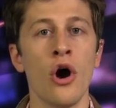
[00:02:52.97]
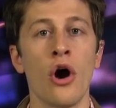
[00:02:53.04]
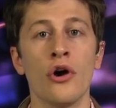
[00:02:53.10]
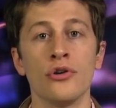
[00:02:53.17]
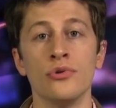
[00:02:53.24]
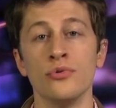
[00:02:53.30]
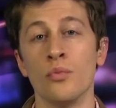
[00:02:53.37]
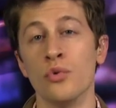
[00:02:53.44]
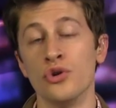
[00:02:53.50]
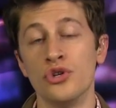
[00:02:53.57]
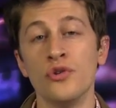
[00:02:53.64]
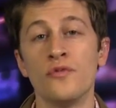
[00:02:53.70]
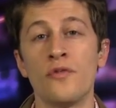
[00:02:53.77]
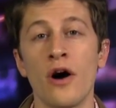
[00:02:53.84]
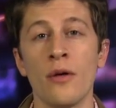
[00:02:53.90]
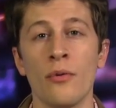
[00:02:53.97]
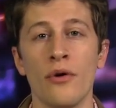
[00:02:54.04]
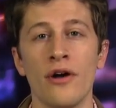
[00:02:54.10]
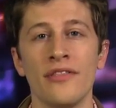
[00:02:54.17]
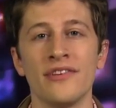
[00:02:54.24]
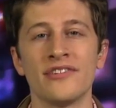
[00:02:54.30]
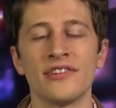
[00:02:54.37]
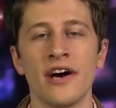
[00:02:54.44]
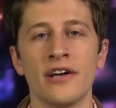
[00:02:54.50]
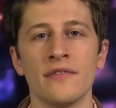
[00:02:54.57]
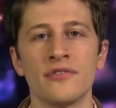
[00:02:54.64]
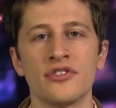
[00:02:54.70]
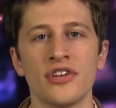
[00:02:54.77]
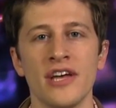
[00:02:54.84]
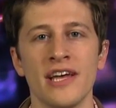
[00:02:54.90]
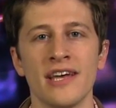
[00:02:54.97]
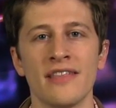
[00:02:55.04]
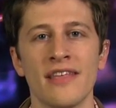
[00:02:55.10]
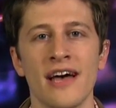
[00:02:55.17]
are you would you fall more on the side of saying